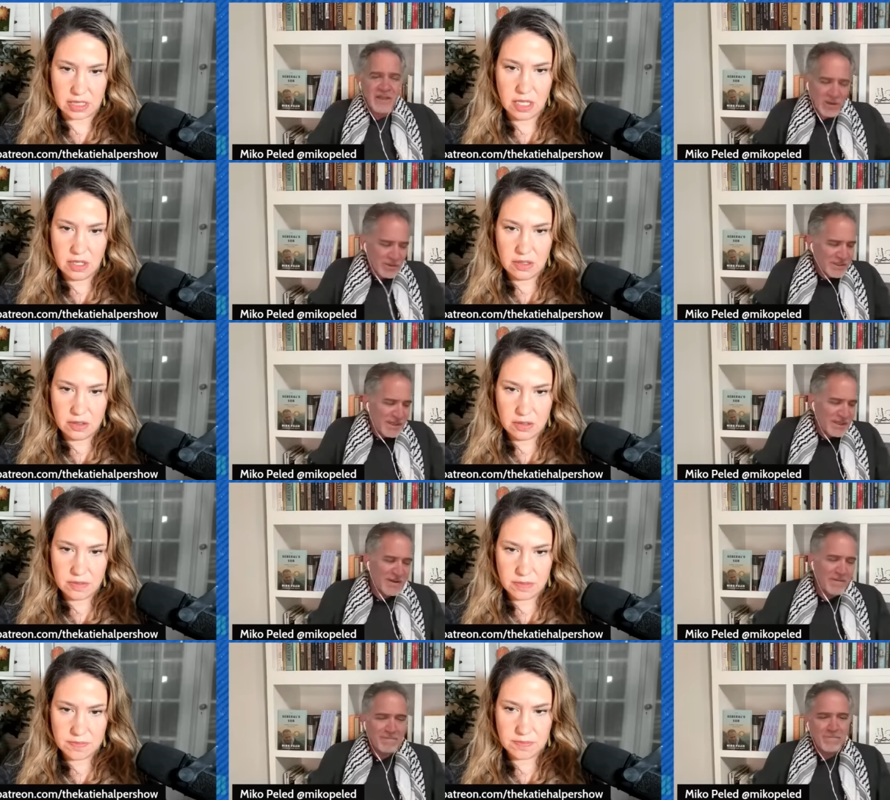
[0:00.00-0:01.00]
Speaker 1: They always
Speaker 2: say
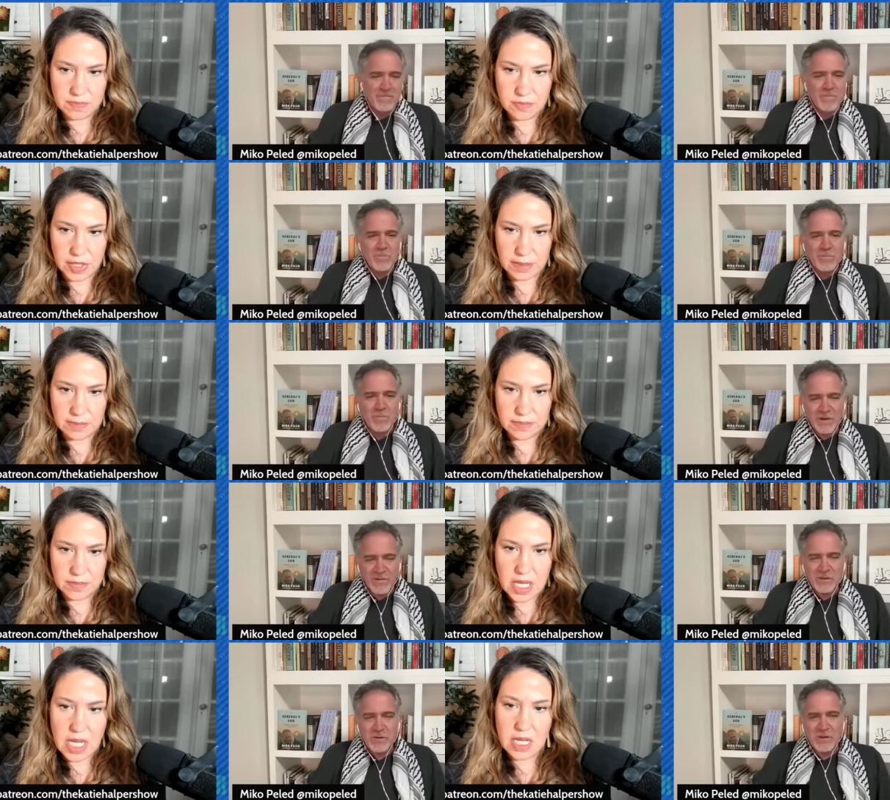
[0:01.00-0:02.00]
that. Right. But
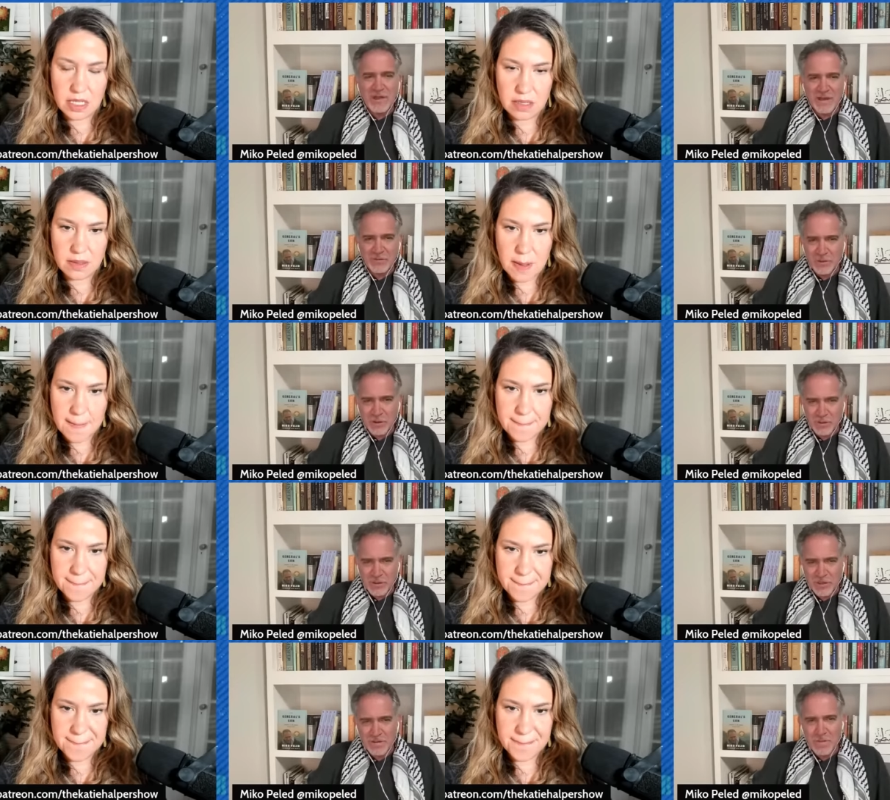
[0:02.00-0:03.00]
eventually they have to
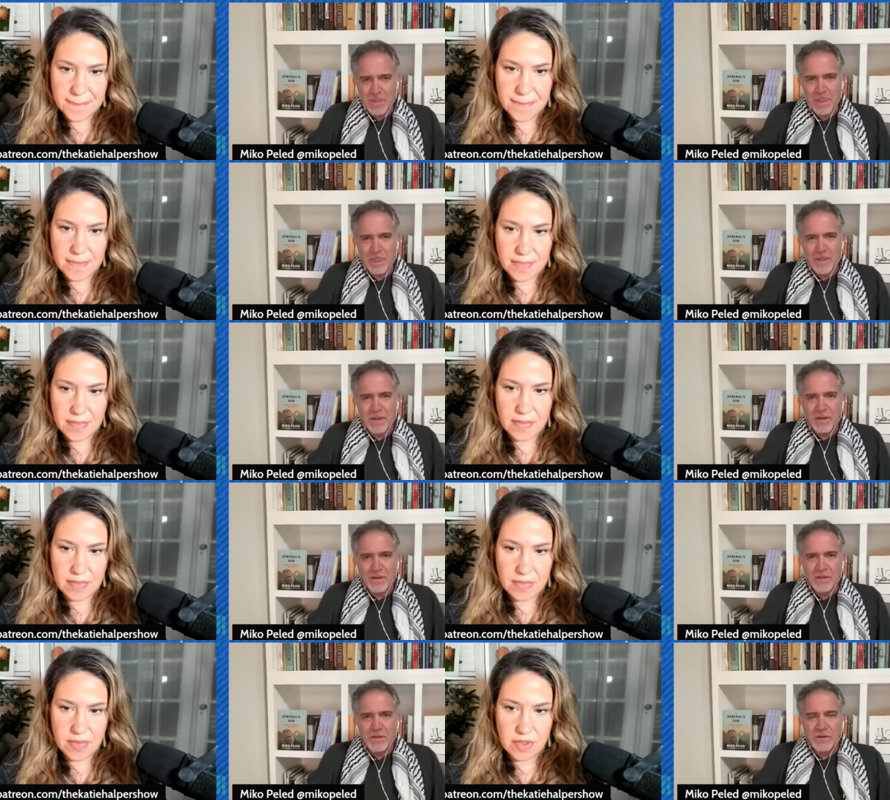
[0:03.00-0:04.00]
negotiate
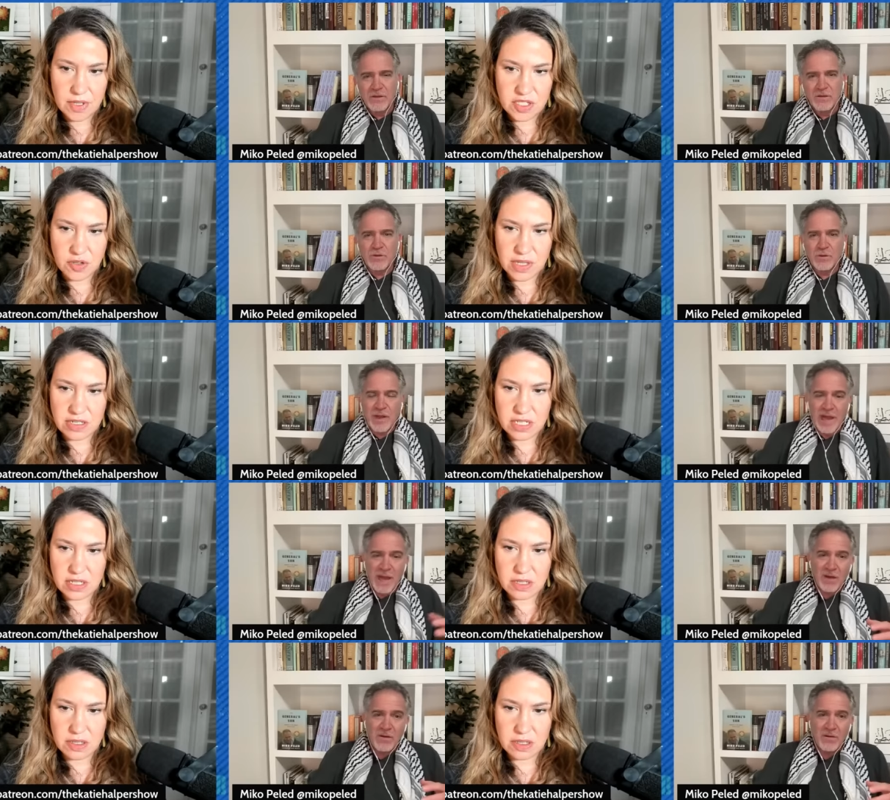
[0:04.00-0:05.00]
so, so there's
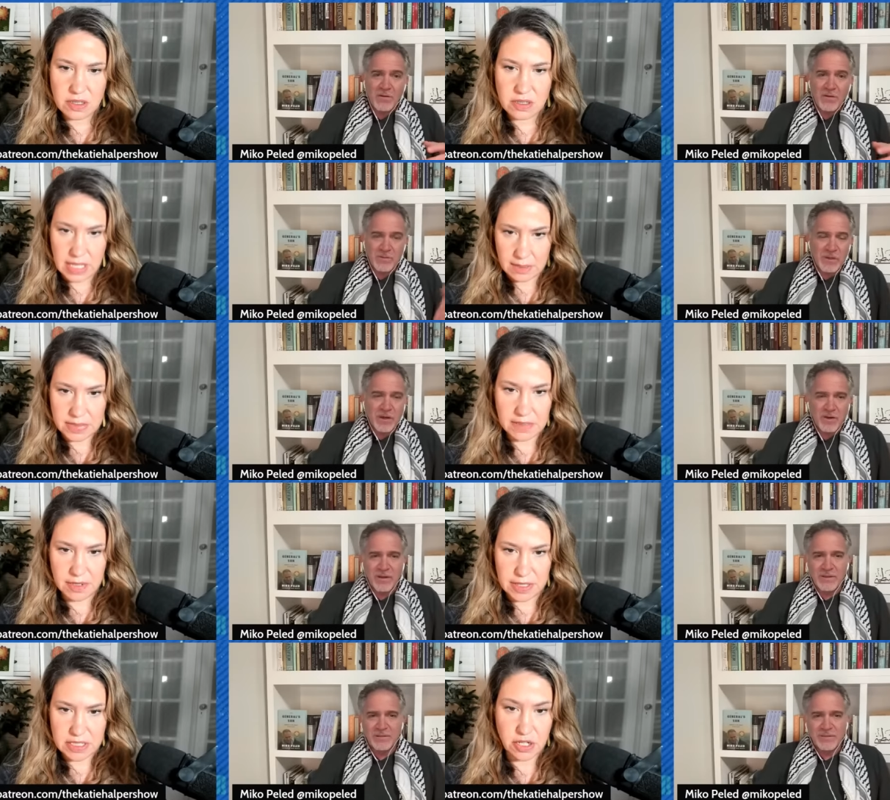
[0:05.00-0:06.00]
now, a.
Speaker 1: I'm yeah, sorry. Keep
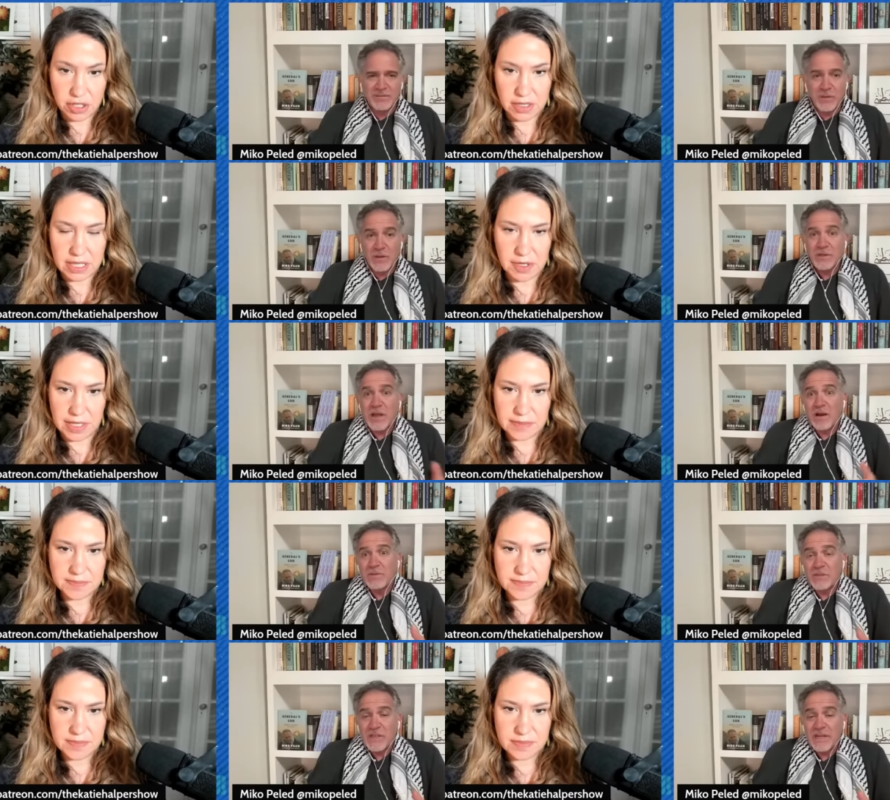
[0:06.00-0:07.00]
going. No, no, I'm keep going.
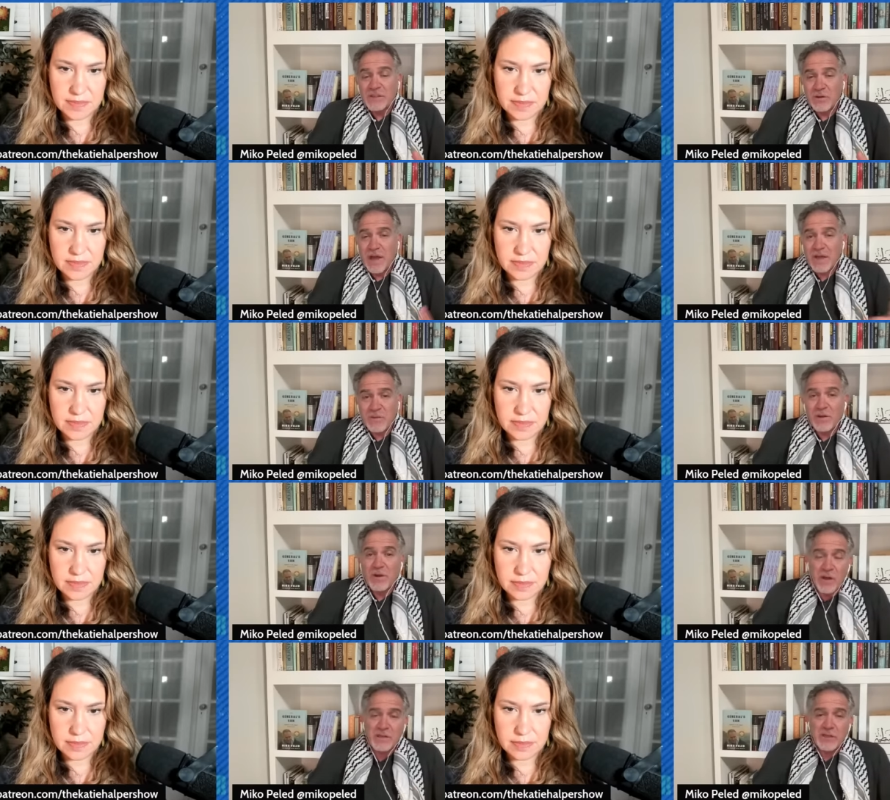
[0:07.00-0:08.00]
I'm
Speaker 2: just saying. So now the
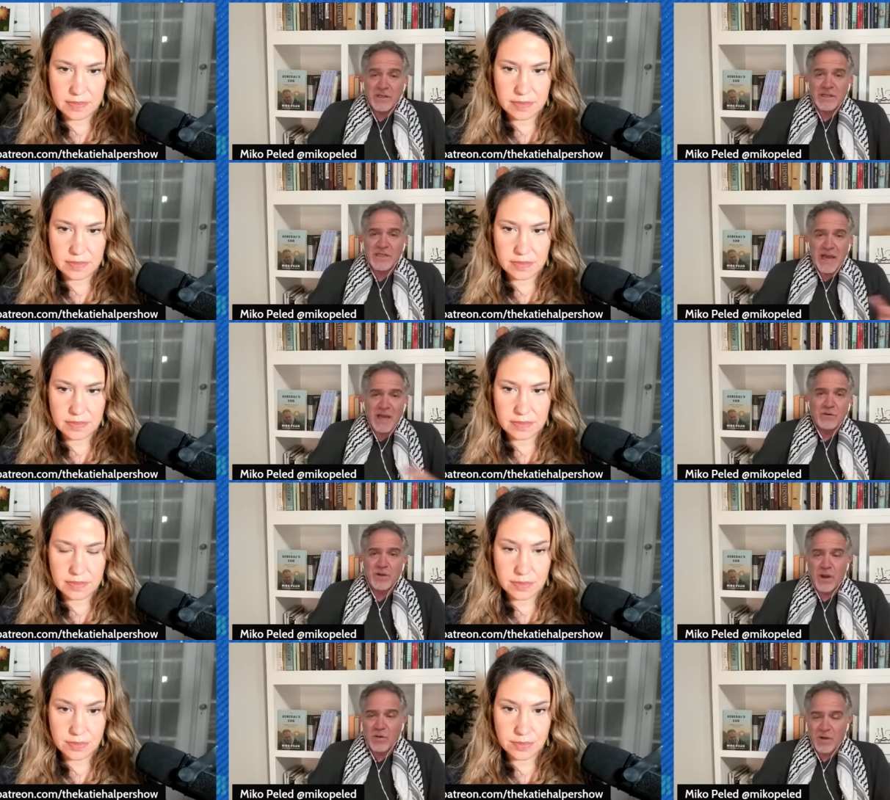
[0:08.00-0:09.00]
big question is how
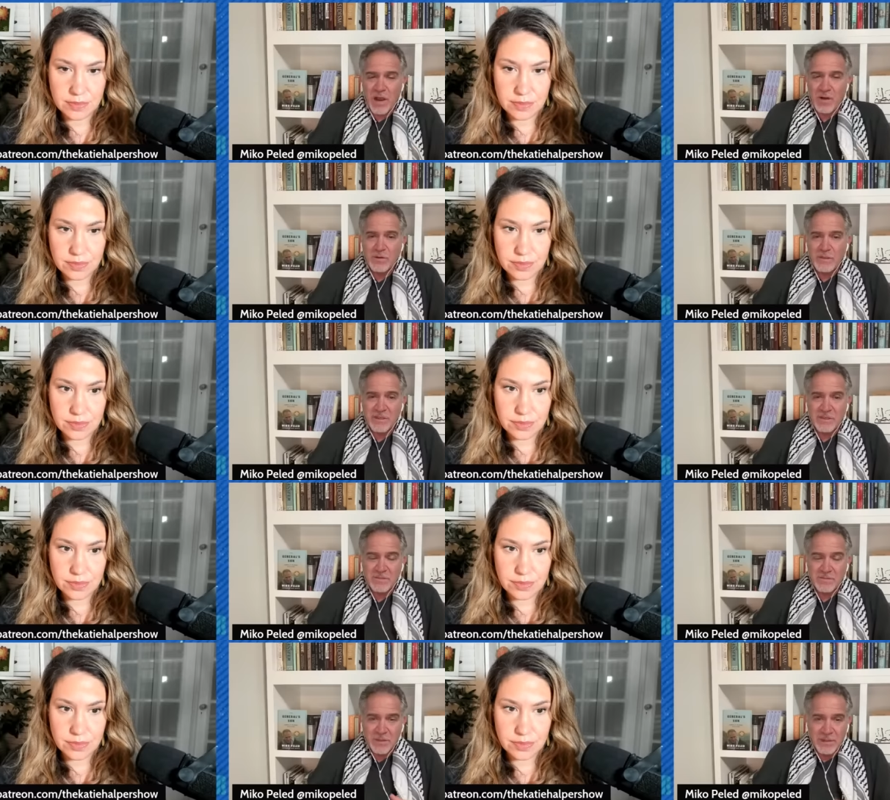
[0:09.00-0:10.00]
do, how how is
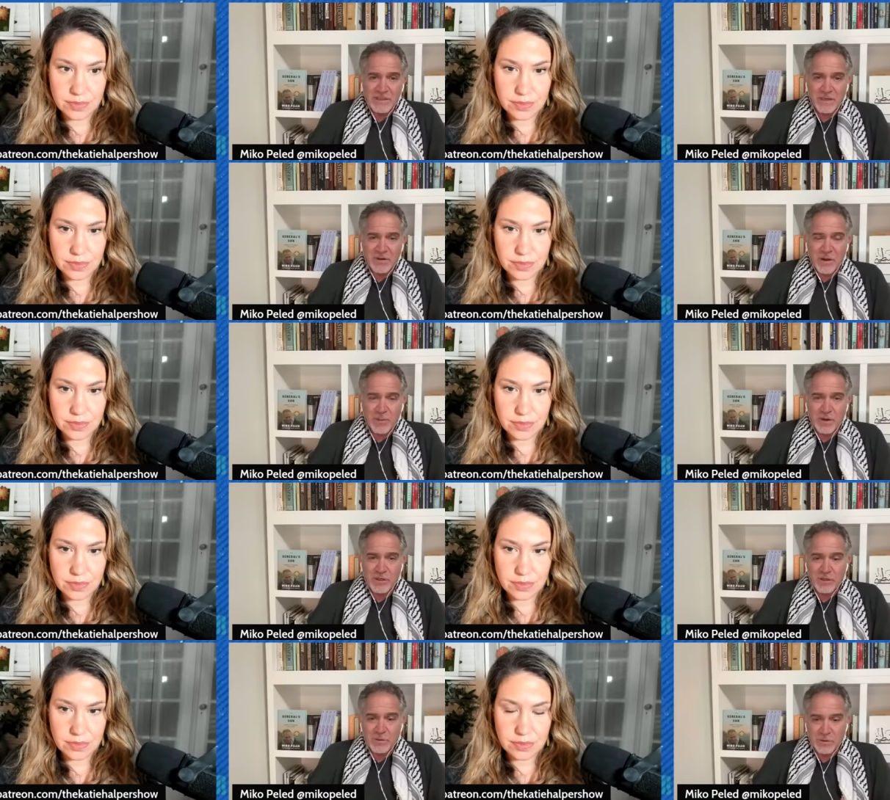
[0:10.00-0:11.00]
this military
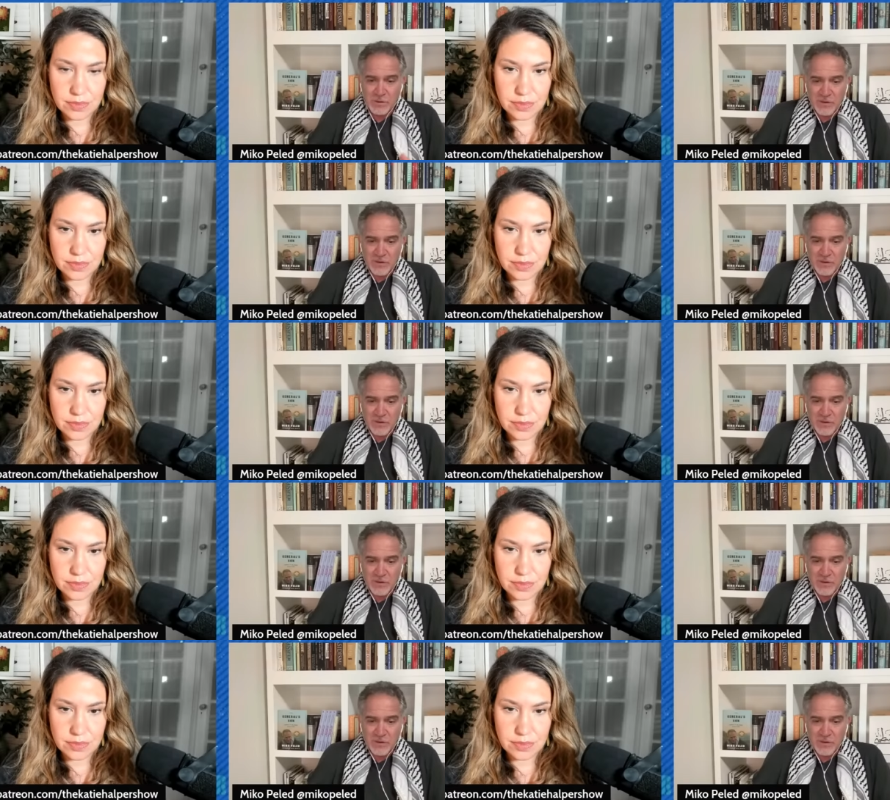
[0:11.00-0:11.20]
operation, which was